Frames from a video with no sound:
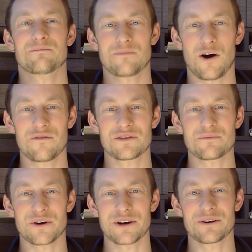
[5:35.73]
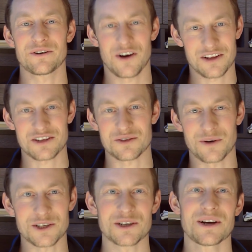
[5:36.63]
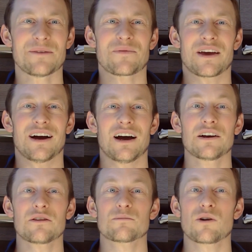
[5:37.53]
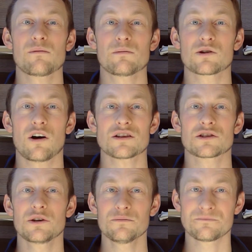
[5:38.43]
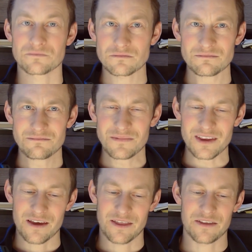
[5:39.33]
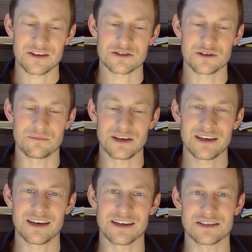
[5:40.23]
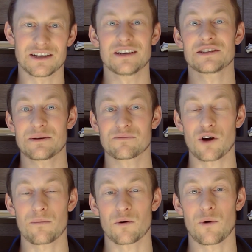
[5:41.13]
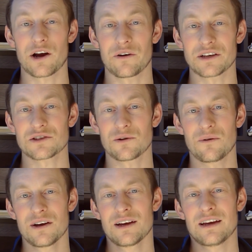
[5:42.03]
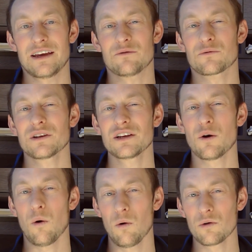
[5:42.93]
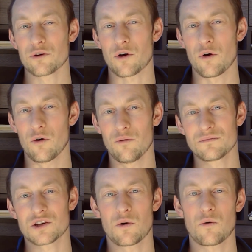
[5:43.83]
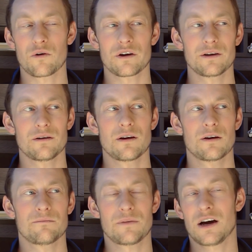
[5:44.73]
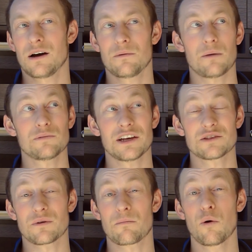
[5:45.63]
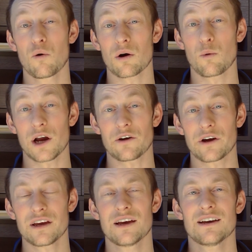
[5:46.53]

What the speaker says: off at the breaker, not at the switch. Another probable cause too that this could be is improper wiring. So in really older homes or in a place with poor wiring,